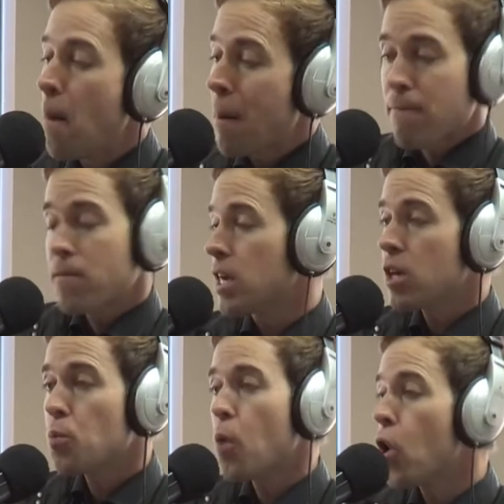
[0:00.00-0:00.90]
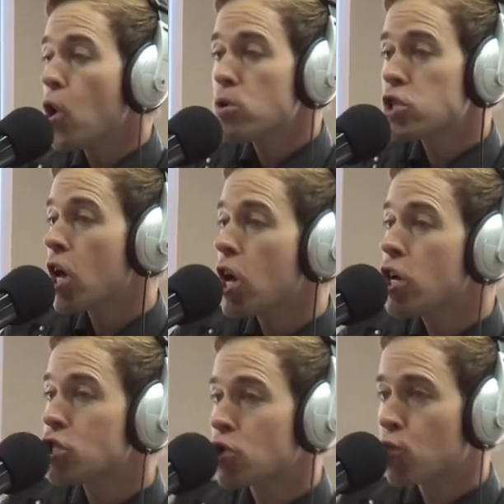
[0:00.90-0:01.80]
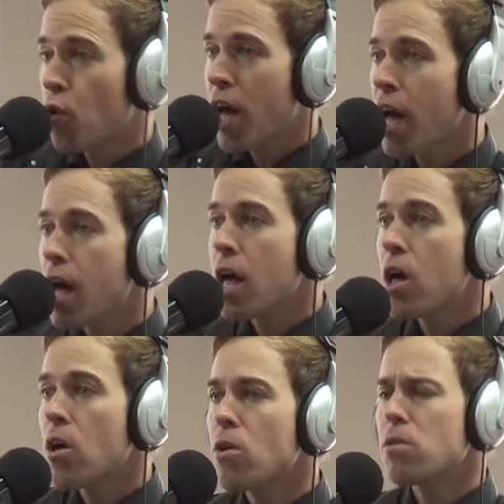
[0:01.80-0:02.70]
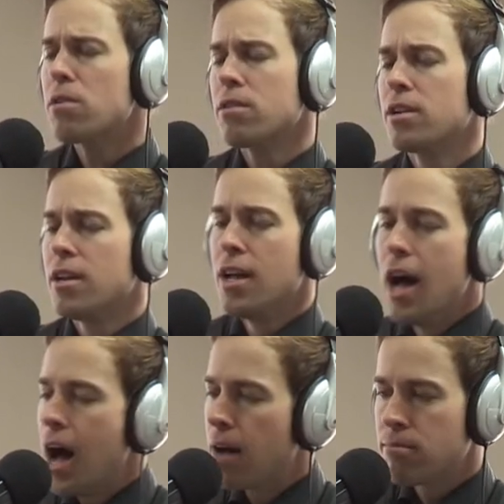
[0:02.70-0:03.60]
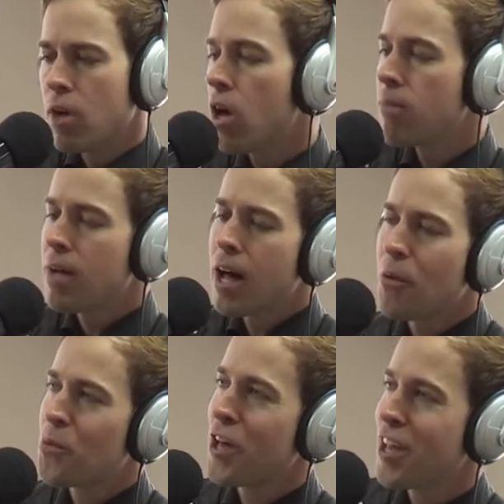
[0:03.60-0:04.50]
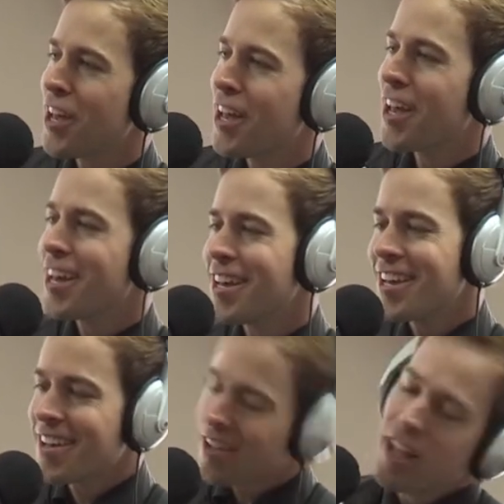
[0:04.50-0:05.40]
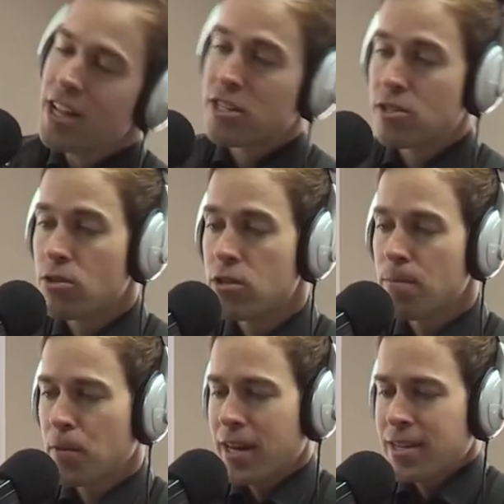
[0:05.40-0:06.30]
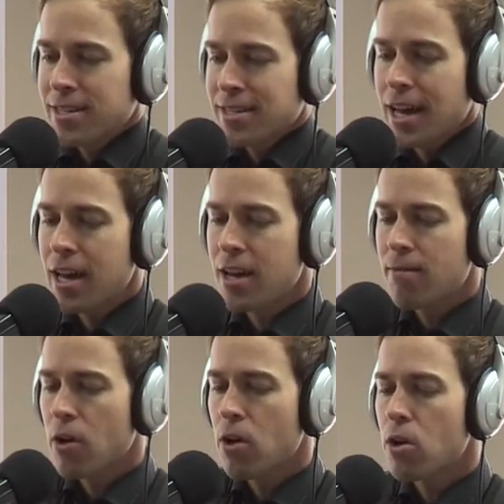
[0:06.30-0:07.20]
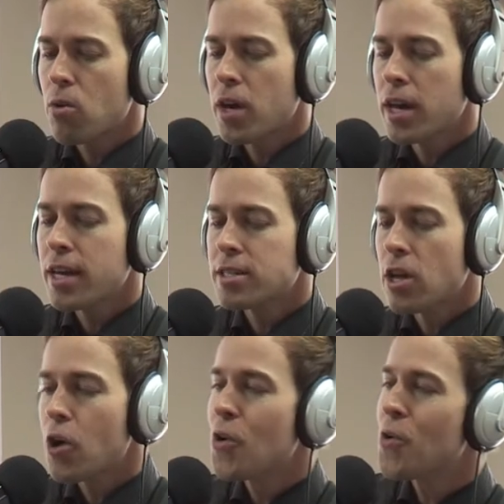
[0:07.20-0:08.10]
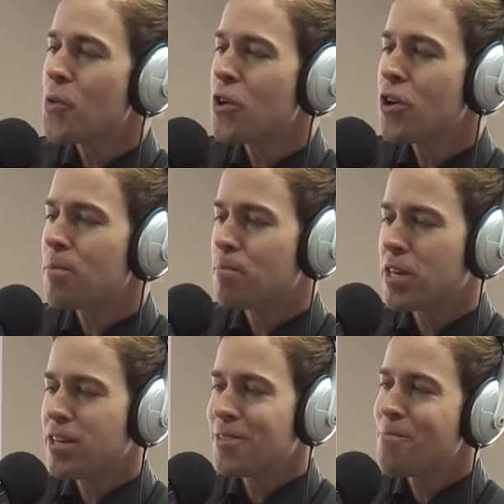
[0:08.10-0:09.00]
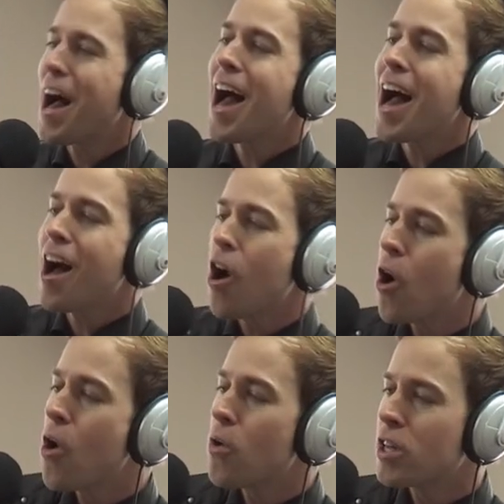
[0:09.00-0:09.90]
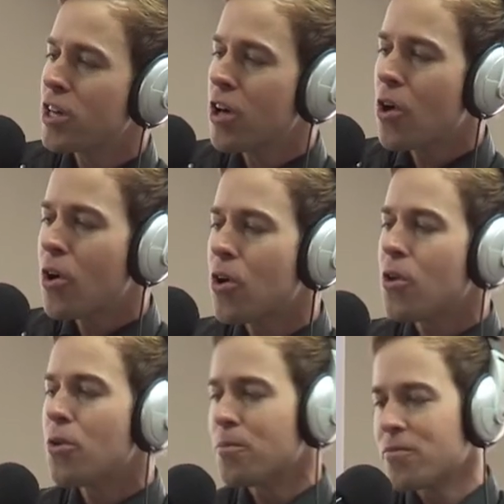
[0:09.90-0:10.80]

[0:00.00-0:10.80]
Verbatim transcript: My feet won't touch the ground I'm on my way to the place I've always known would be my only home